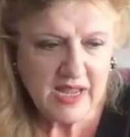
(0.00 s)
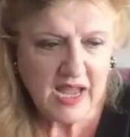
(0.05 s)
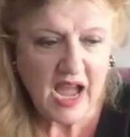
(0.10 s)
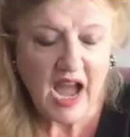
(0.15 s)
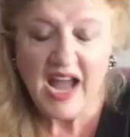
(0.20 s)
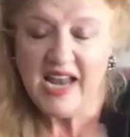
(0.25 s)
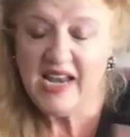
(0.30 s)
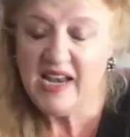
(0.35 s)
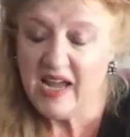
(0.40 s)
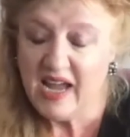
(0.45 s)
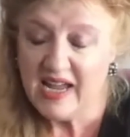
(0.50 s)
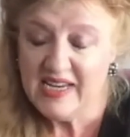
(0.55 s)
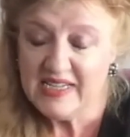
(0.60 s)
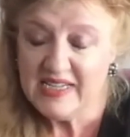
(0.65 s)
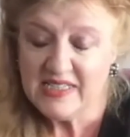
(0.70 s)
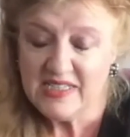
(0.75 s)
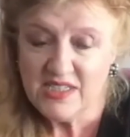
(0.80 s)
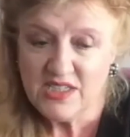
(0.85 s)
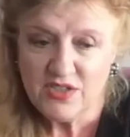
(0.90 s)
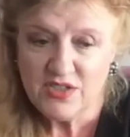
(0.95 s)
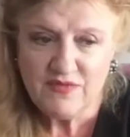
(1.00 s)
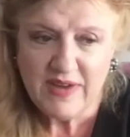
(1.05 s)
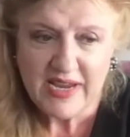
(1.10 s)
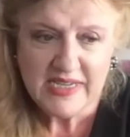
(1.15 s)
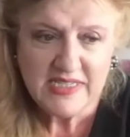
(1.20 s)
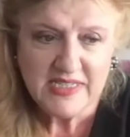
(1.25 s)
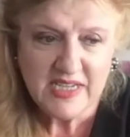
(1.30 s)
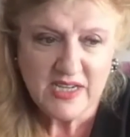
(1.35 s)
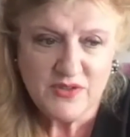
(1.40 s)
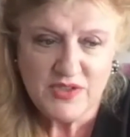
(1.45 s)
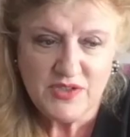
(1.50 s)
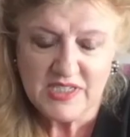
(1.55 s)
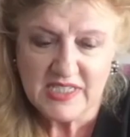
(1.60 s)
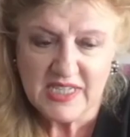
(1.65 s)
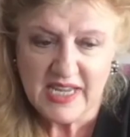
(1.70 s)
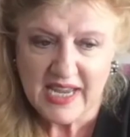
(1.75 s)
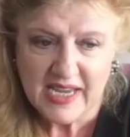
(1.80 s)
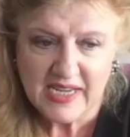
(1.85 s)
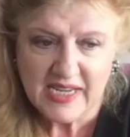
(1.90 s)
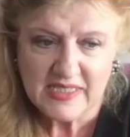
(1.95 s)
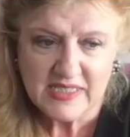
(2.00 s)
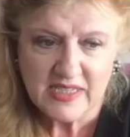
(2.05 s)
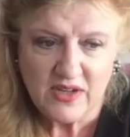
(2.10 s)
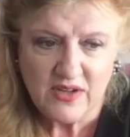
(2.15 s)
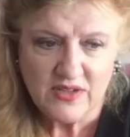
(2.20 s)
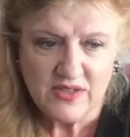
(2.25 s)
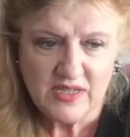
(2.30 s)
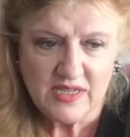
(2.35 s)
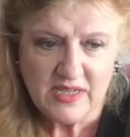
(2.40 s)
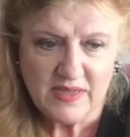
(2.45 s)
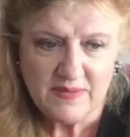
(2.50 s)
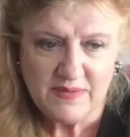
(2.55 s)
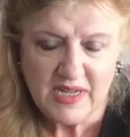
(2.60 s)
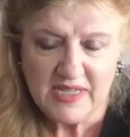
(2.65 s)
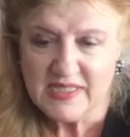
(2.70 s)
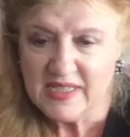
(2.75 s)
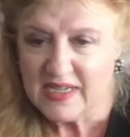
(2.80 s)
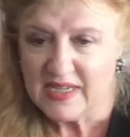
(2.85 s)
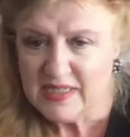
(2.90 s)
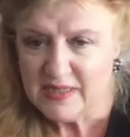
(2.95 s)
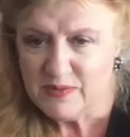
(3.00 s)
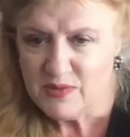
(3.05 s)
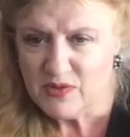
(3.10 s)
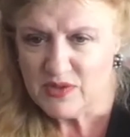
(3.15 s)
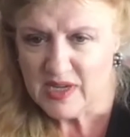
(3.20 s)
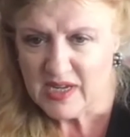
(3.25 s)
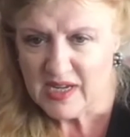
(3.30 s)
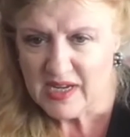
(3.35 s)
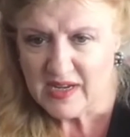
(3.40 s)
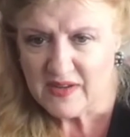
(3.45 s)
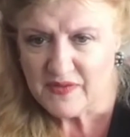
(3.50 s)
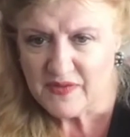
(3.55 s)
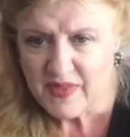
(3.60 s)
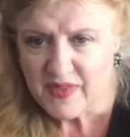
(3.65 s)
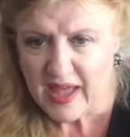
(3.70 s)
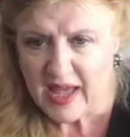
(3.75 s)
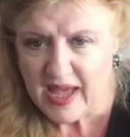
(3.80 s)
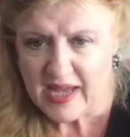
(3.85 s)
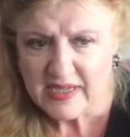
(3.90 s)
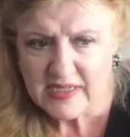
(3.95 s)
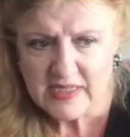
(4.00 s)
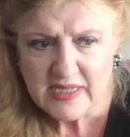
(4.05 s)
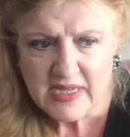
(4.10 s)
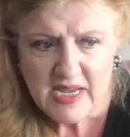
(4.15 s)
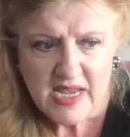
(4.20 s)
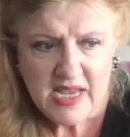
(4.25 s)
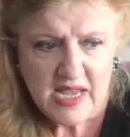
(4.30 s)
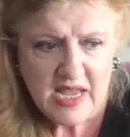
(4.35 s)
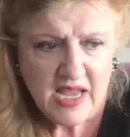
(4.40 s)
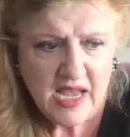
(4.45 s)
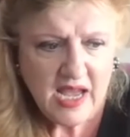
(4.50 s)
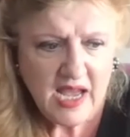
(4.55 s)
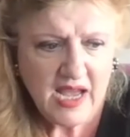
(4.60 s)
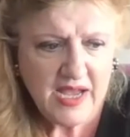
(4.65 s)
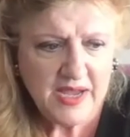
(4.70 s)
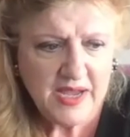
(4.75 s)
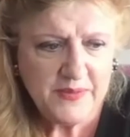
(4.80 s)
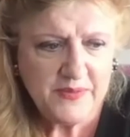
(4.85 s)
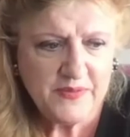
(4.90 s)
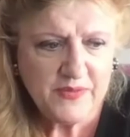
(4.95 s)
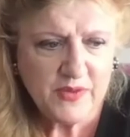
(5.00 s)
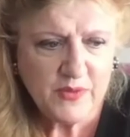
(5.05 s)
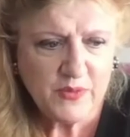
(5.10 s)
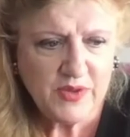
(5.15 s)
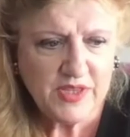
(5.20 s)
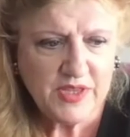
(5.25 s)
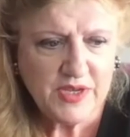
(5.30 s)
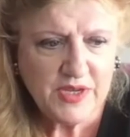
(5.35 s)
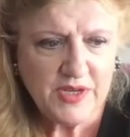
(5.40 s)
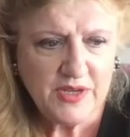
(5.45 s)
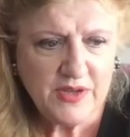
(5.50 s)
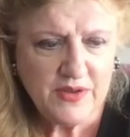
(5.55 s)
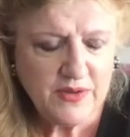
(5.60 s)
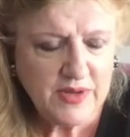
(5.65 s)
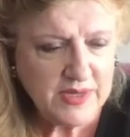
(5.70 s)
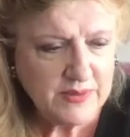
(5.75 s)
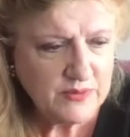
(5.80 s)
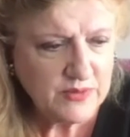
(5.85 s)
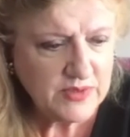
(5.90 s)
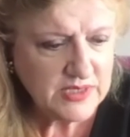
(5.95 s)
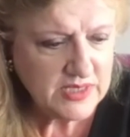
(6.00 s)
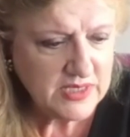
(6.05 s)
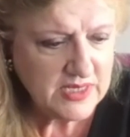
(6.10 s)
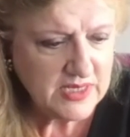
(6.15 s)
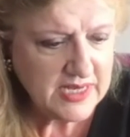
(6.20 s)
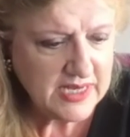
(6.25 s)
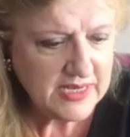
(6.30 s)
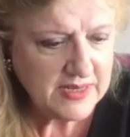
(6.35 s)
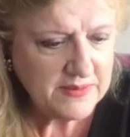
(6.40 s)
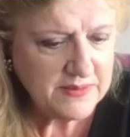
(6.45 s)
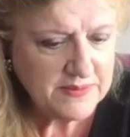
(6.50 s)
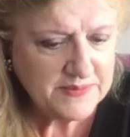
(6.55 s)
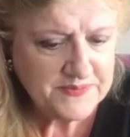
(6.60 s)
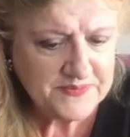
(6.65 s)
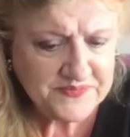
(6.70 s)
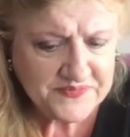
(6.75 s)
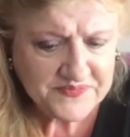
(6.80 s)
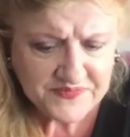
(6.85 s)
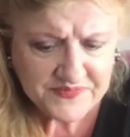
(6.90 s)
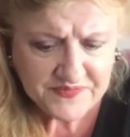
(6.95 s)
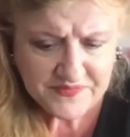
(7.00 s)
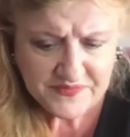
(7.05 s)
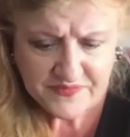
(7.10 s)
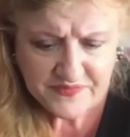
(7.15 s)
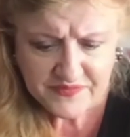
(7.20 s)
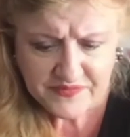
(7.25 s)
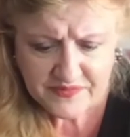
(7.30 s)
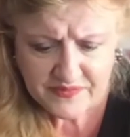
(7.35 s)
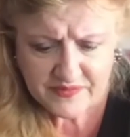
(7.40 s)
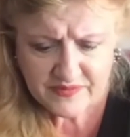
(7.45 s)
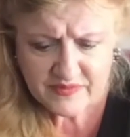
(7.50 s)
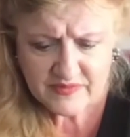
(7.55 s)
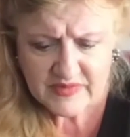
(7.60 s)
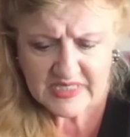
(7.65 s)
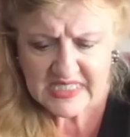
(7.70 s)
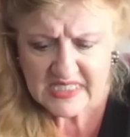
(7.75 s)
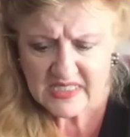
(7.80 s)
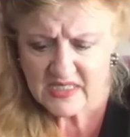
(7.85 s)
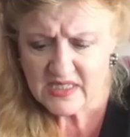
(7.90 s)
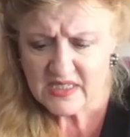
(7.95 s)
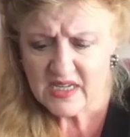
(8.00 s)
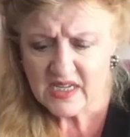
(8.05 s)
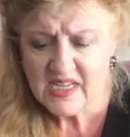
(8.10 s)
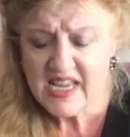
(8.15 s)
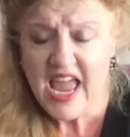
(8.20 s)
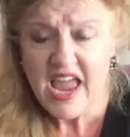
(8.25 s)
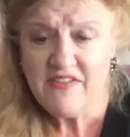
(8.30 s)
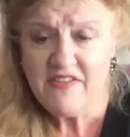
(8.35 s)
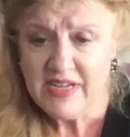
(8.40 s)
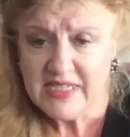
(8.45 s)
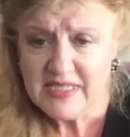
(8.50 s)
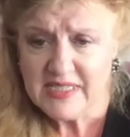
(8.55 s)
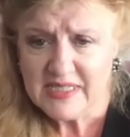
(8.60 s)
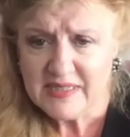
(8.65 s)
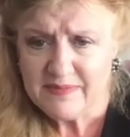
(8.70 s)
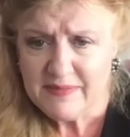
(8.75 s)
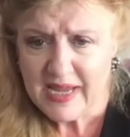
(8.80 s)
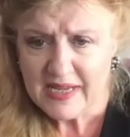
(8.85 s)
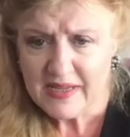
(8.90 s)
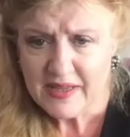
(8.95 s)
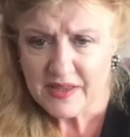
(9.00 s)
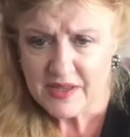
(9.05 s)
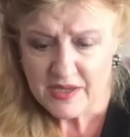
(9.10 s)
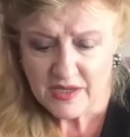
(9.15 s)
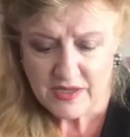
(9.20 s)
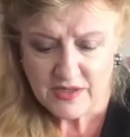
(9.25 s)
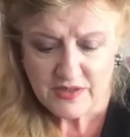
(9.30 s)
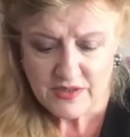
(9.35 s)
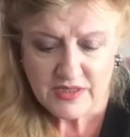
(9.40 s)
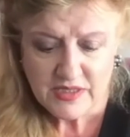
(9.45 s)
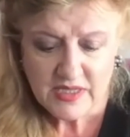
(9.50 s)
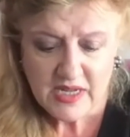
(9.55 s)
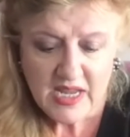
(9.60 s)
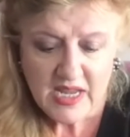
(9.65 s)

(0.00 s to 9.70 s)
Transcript: I listen to Radio 6 on a Sunday morning. I love that. With what's her name? Keris Matthews.